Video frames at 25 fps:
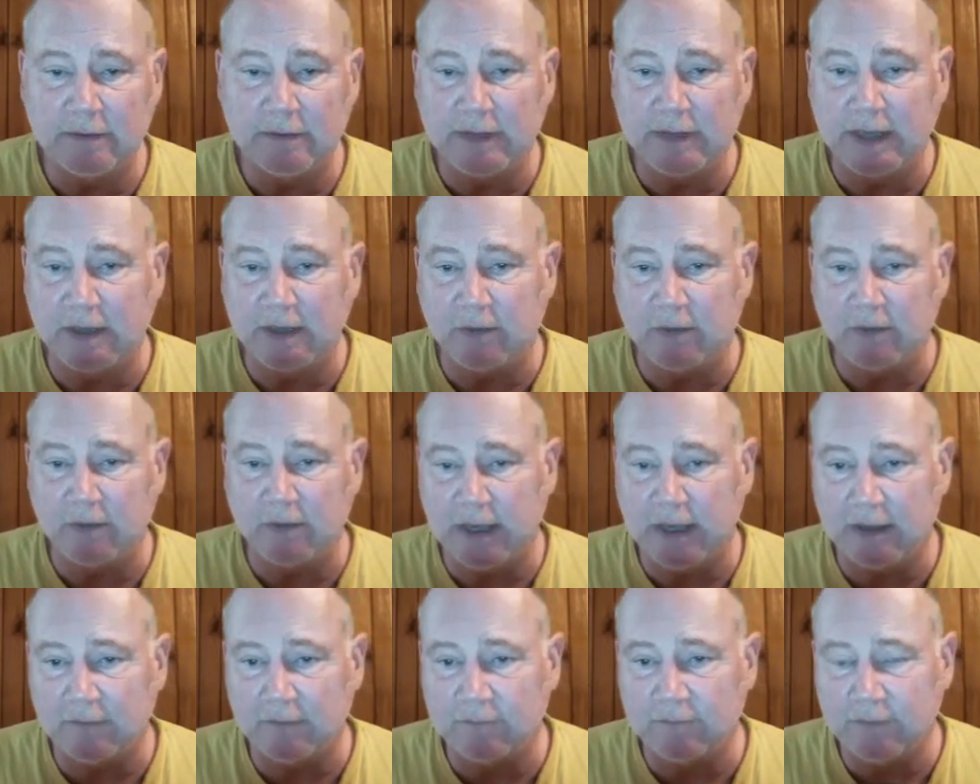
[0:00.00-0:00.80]
They don't
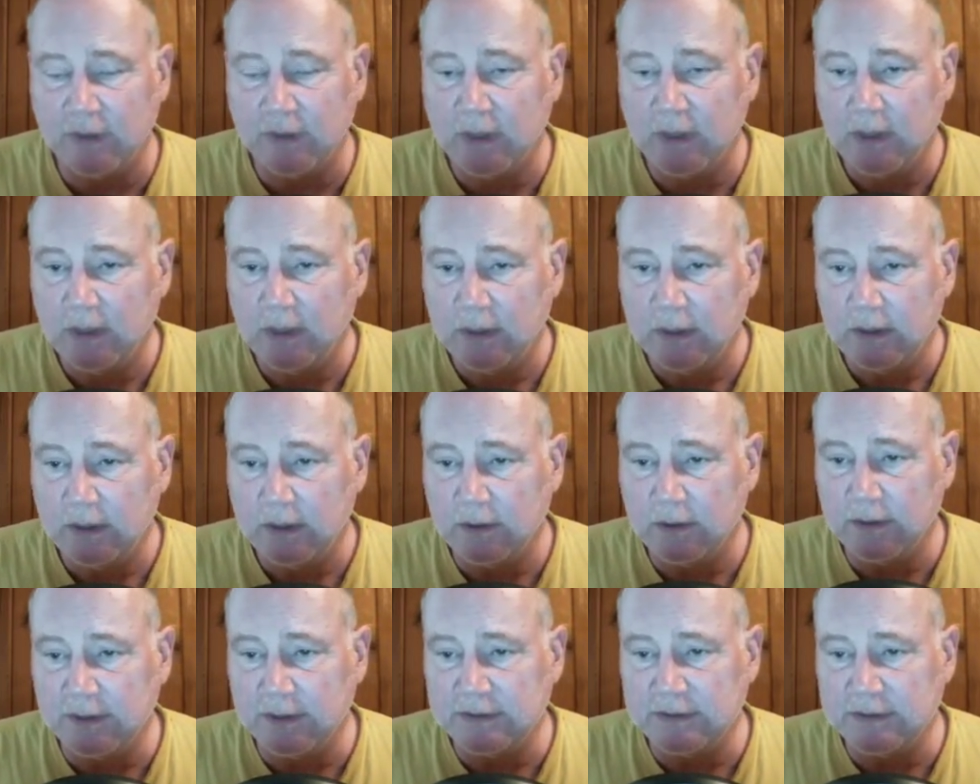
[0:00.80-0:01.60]
have,
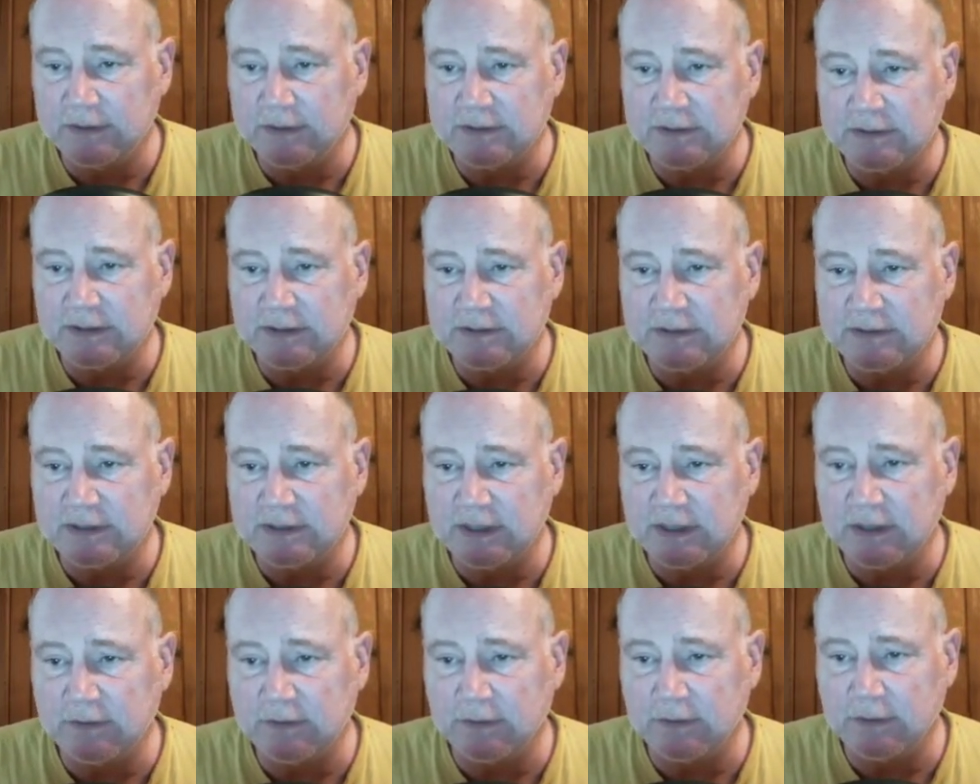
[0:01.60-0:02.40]

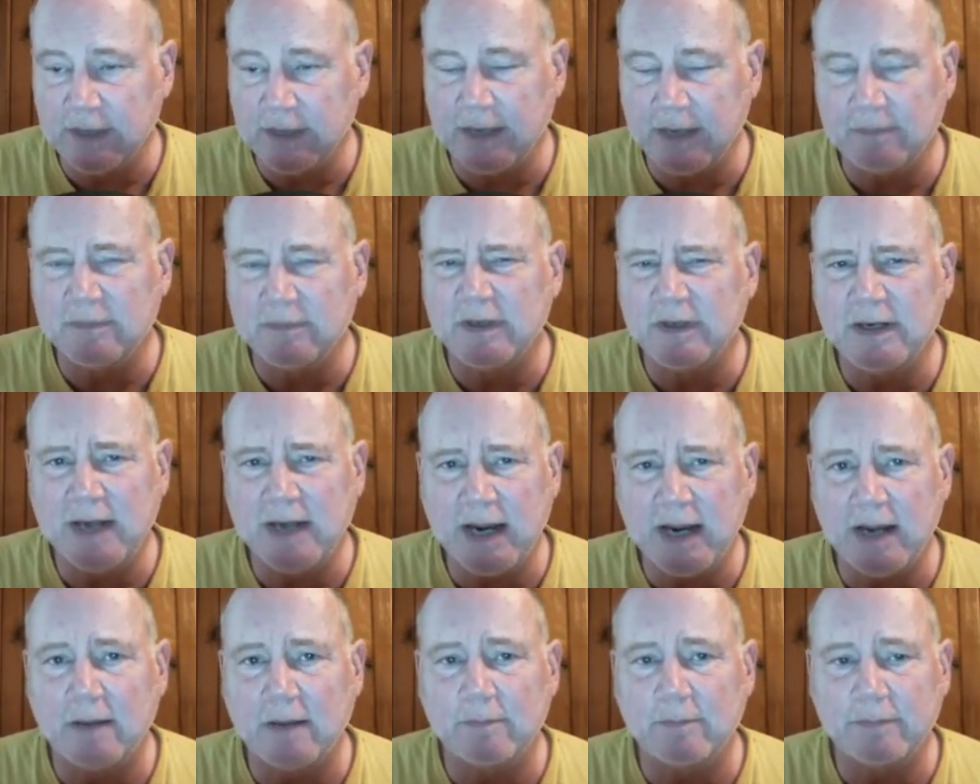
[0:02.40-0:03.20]
consistency in their name. The
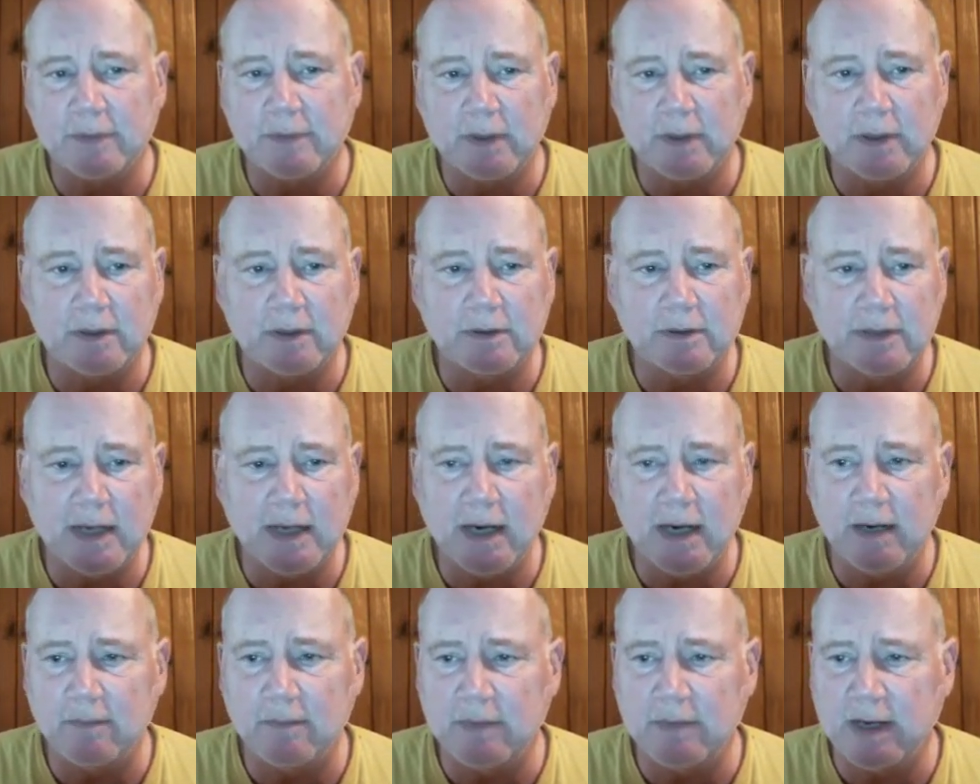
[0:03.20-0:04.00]
NAP,
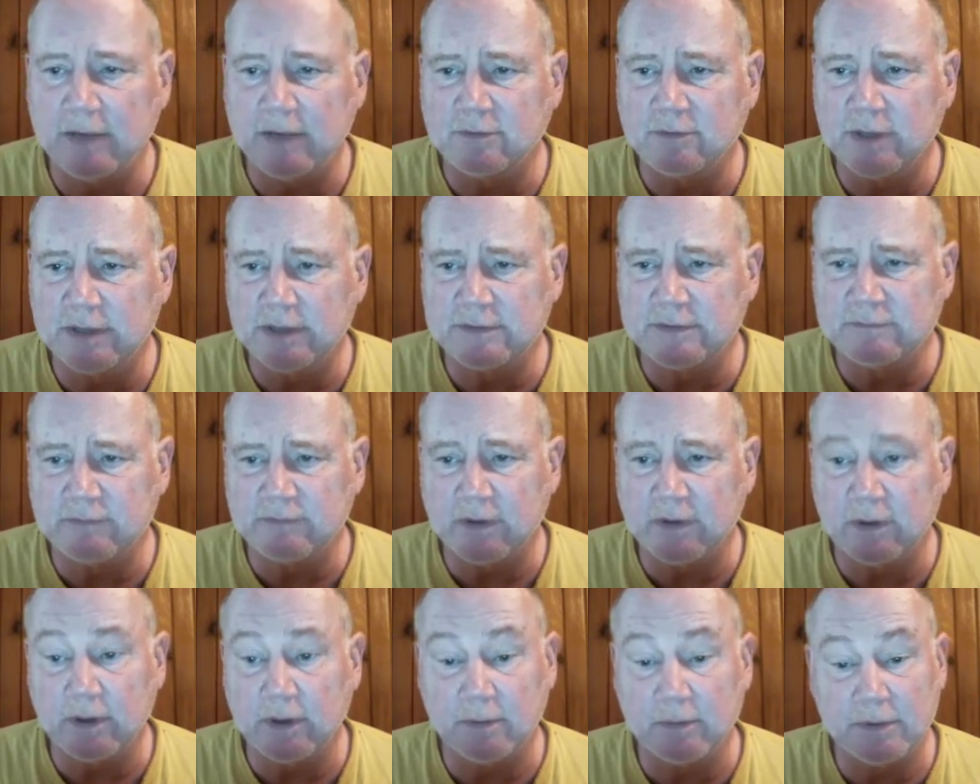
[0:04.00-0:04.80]
name, address,
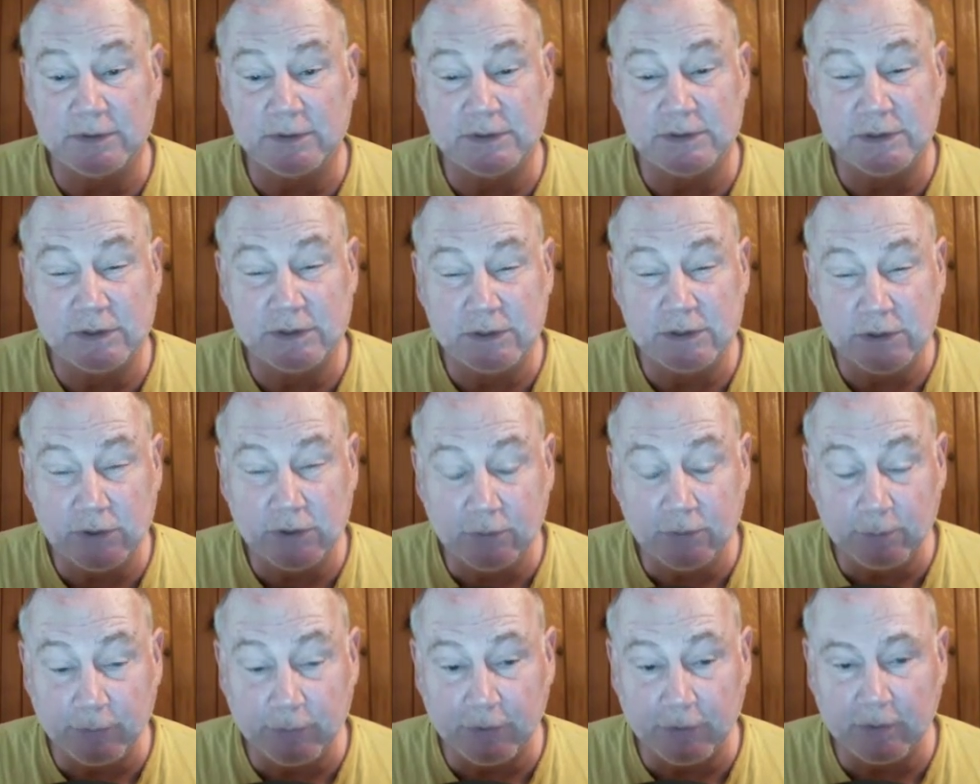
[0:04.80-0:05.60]
phone number,
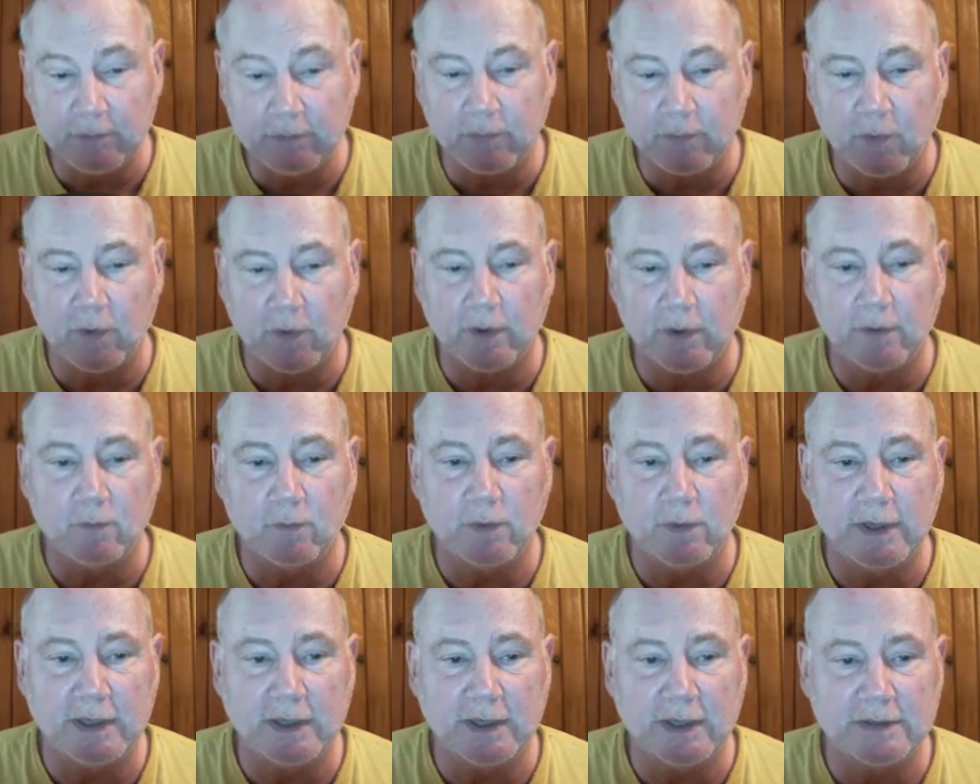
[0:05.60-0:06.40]
super important
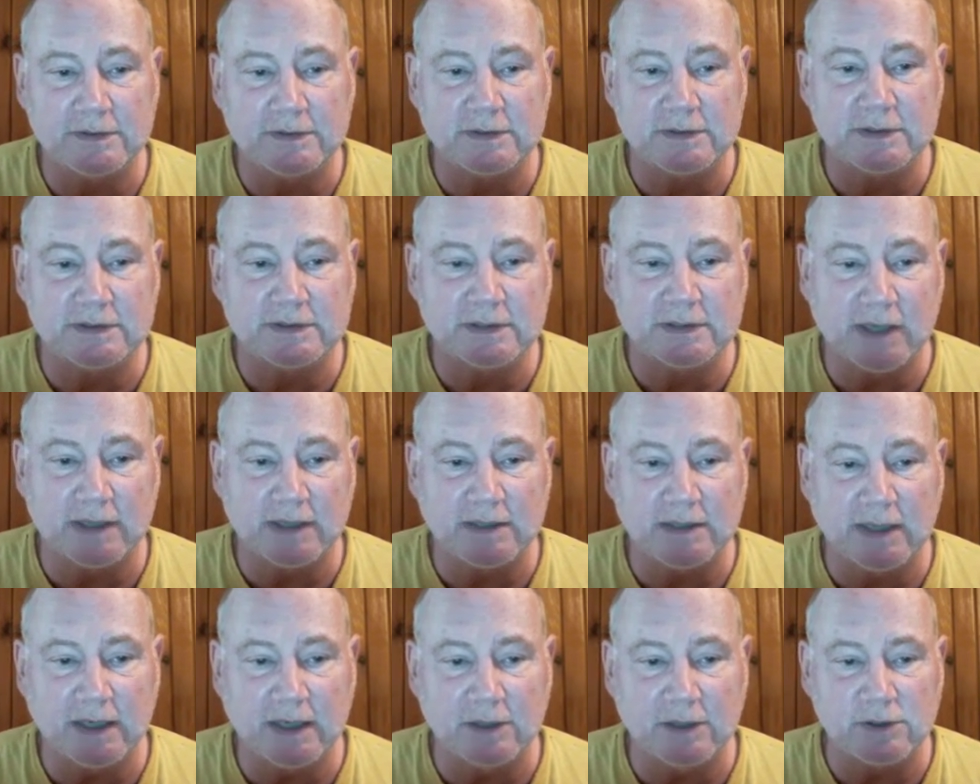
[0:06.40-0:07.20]
when it gets to
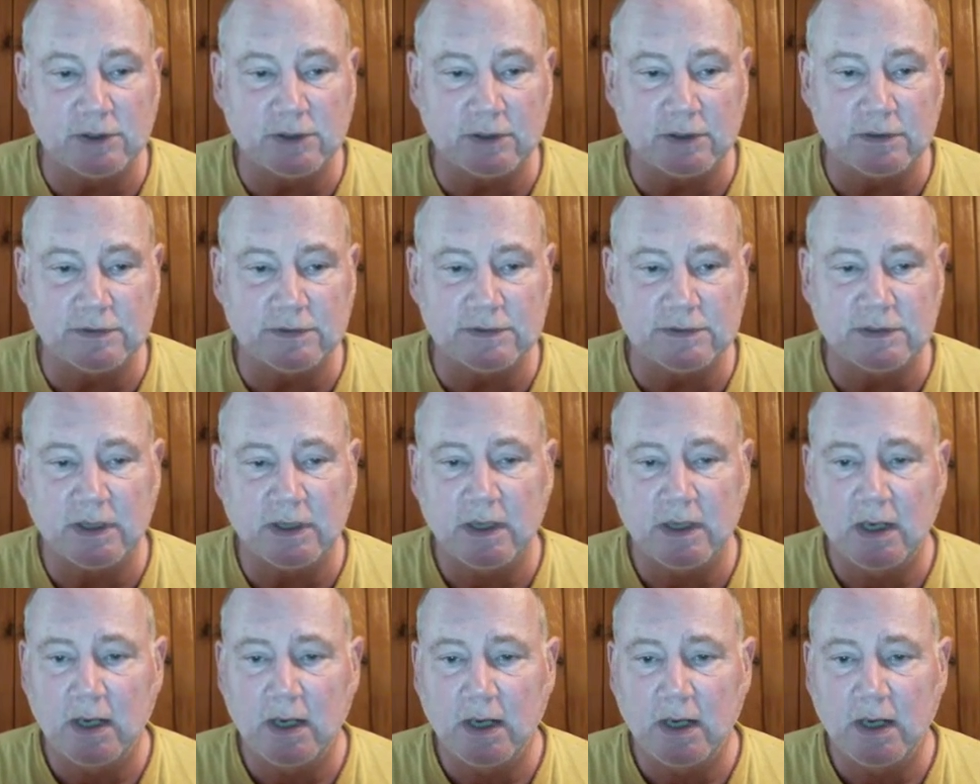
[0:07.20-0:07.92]
citations.